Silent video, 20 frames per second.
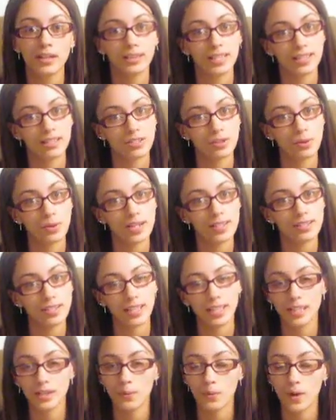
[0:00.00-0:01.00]
Like toys
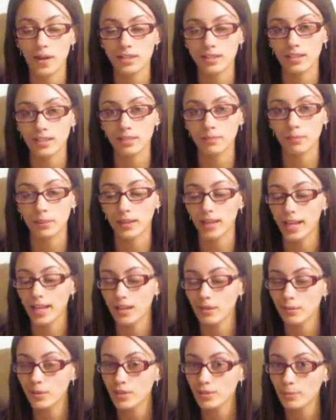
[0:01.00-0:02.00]
that he wasn't
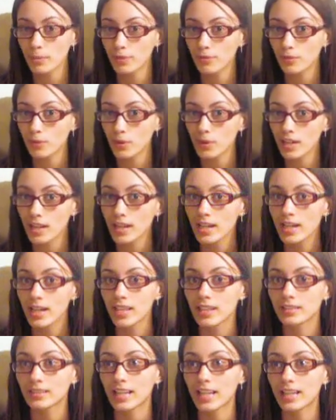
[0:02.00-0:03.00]
playing with before,
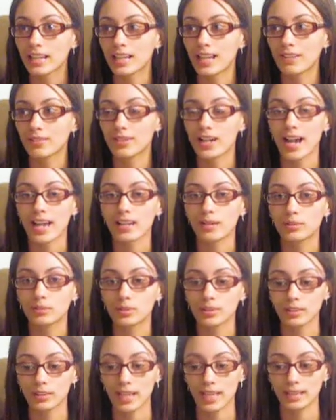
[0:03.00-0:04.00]
that have kind of
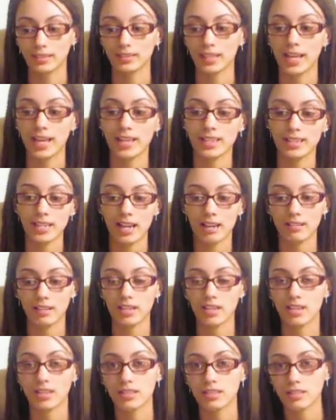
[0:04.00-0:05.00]
were like laying down in
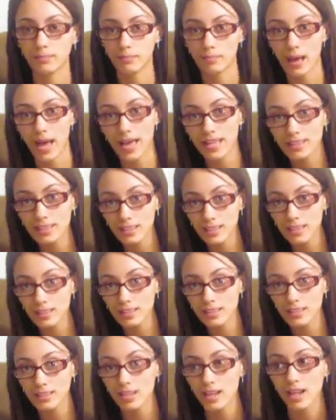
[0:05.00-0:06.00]
his baskets,
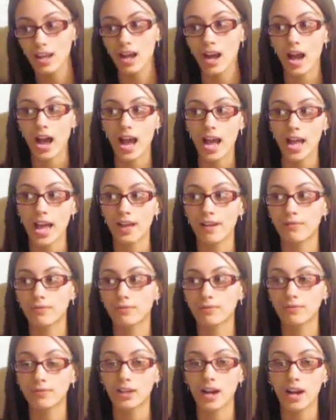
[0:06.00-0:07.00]
I have
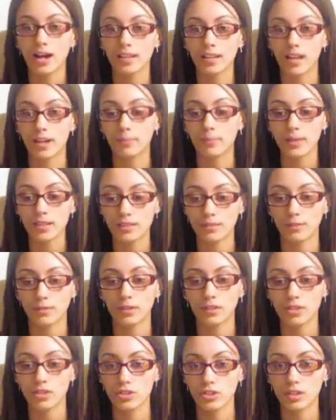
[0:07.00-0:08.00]
got a piece of
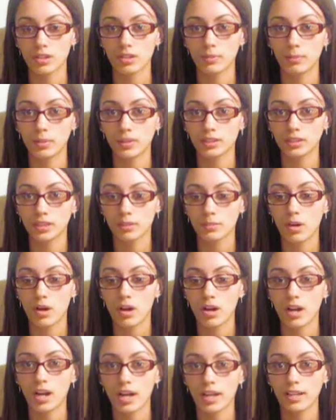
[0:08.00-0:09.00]
furniture to put them
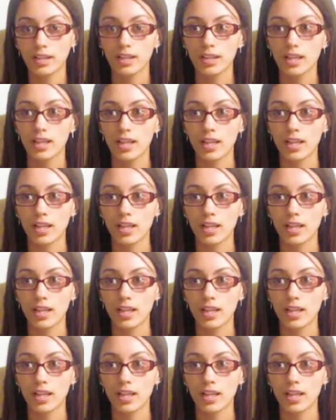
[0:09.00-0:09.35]
on.